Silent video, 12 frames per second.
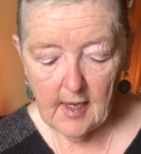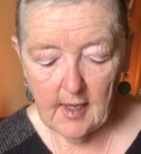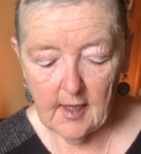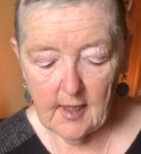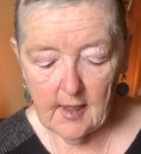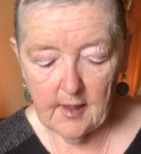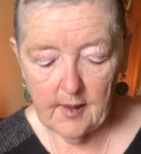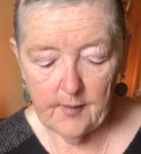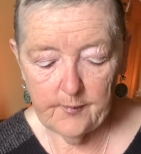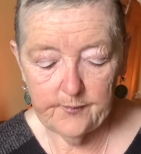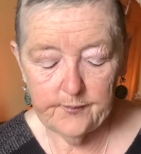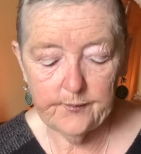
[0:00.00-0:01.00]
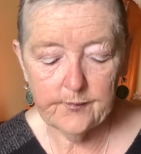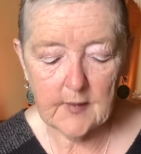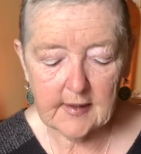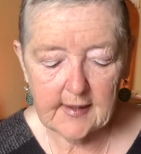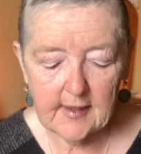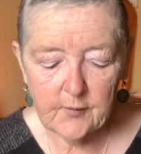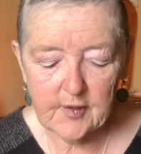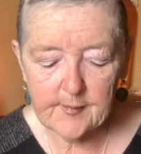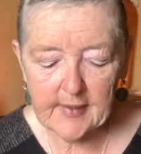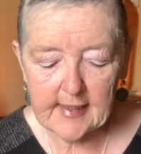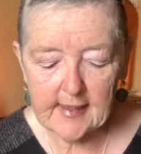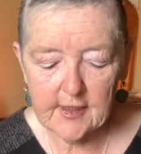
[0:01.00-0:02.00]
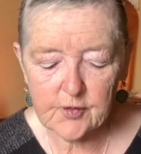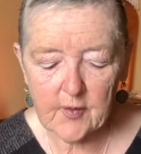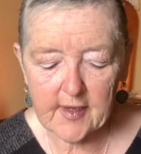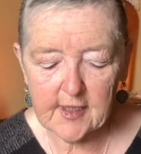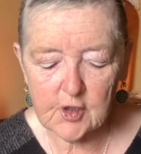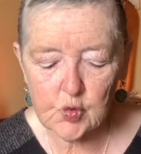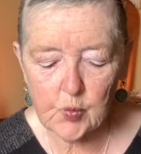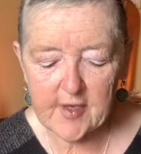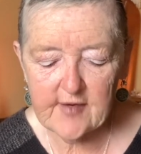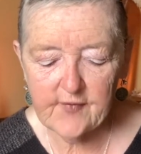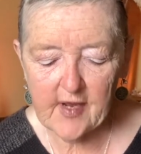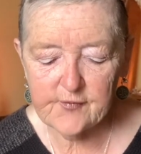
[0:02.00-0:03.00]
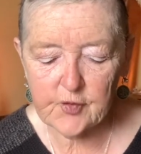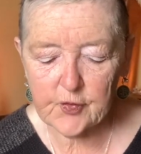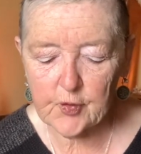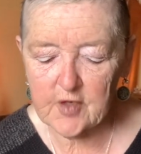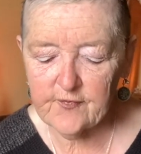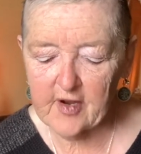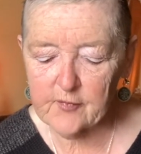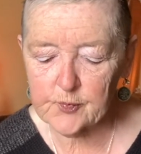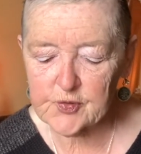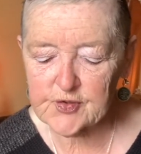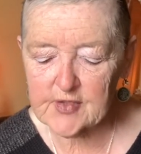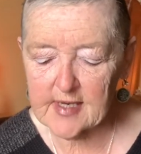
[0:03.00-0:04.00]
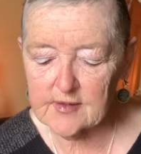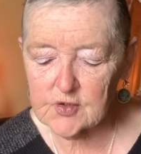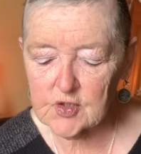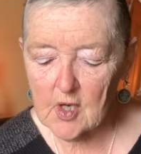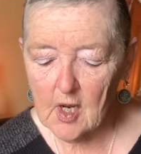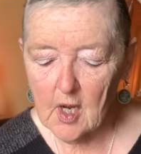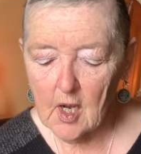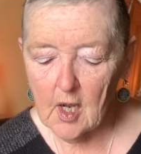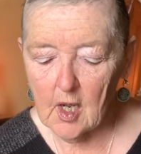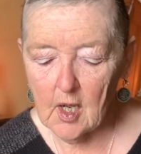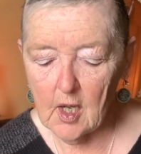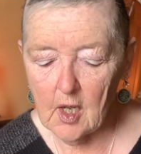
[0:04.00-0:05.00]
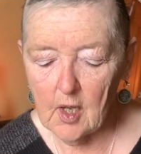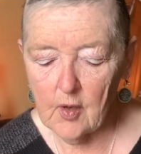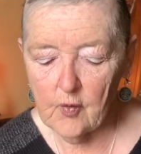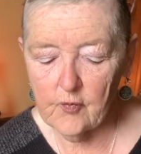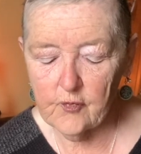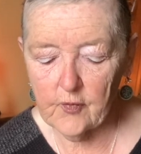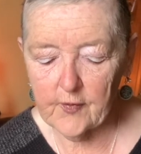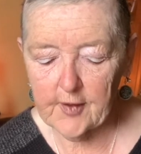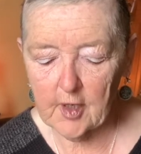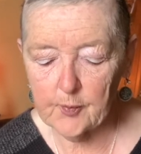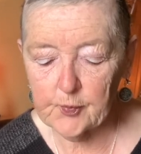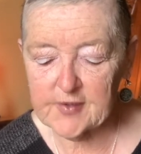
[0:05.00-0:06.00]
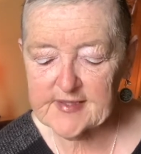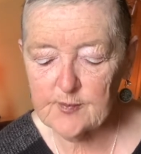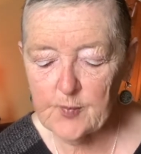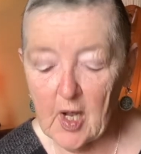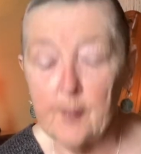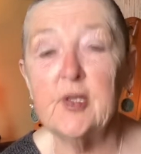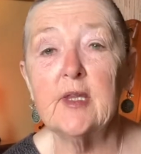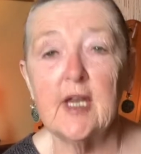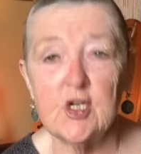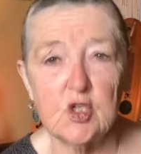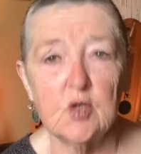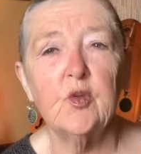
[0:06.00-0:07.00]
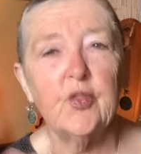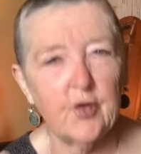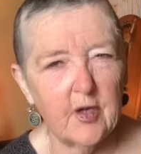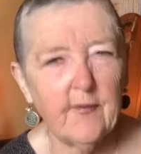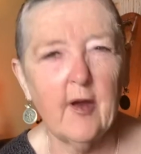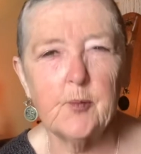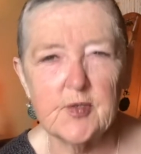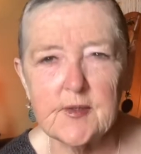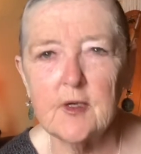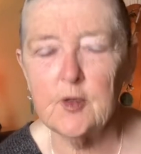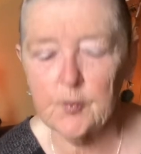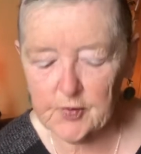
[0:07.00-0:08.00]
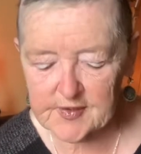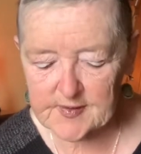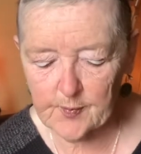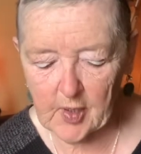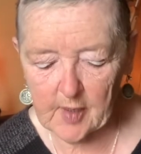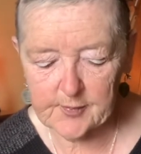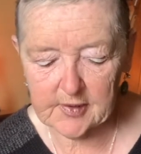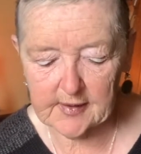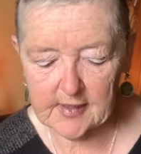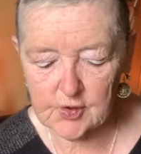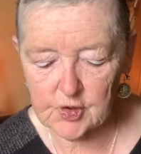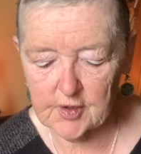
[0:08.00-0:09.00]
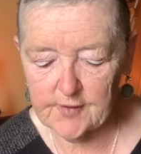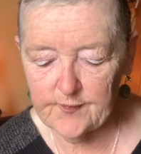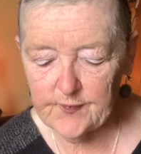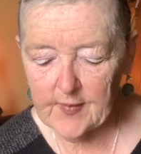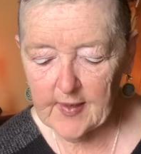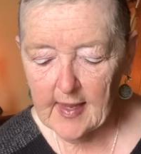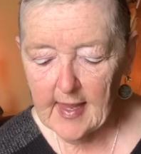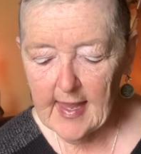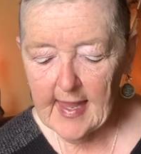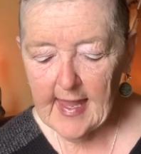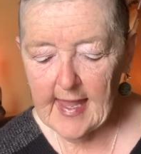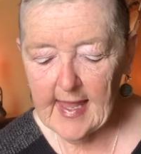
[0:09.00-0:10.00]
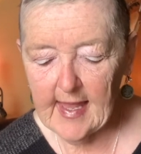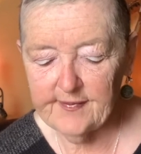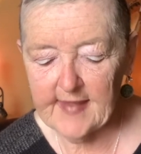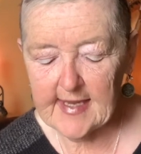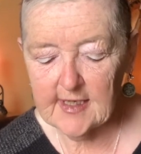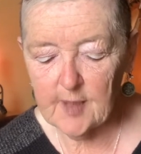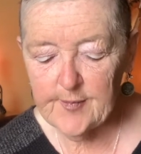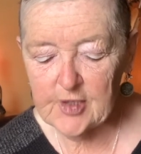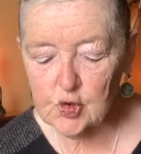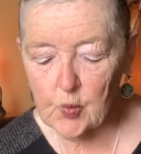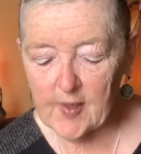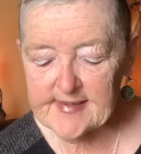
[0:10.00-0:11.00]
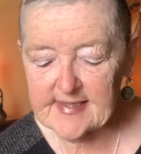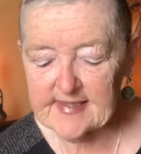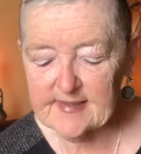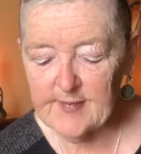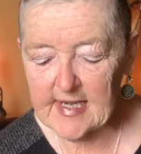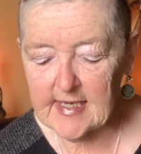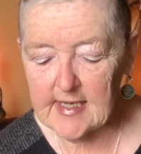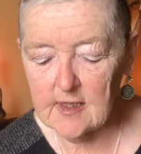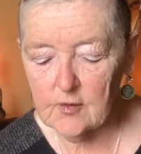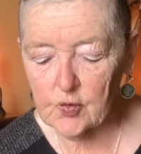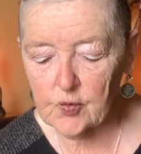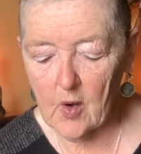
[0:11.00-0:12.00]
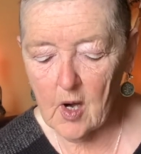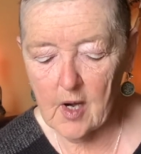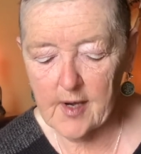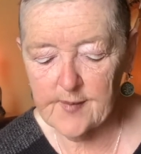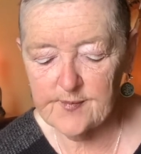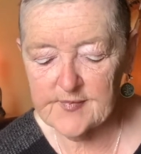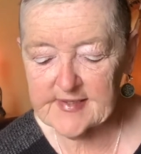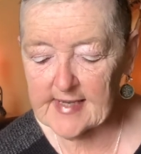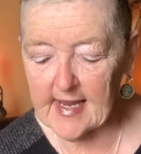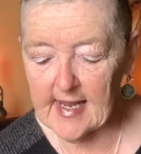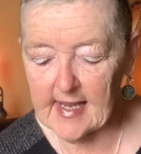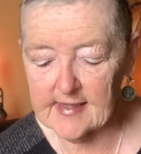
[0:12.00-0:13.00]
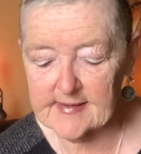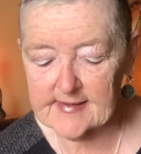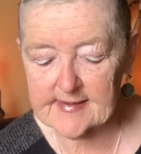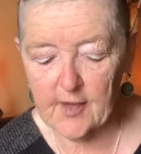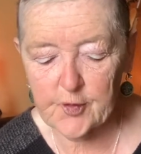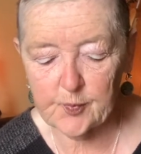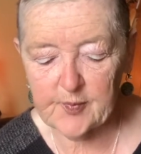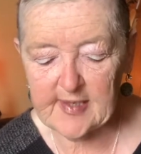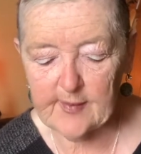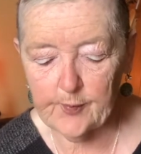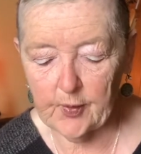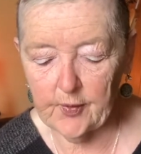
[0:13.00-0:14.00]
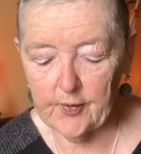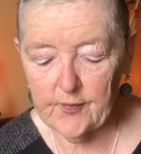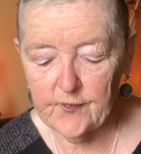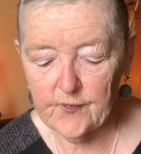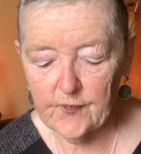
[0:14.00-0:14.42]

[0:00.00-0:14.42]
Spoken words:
I can't read my handwriting. 25 to 35% of the prison population, with 35% of the prison population. And they commit twice as many crimes as other people.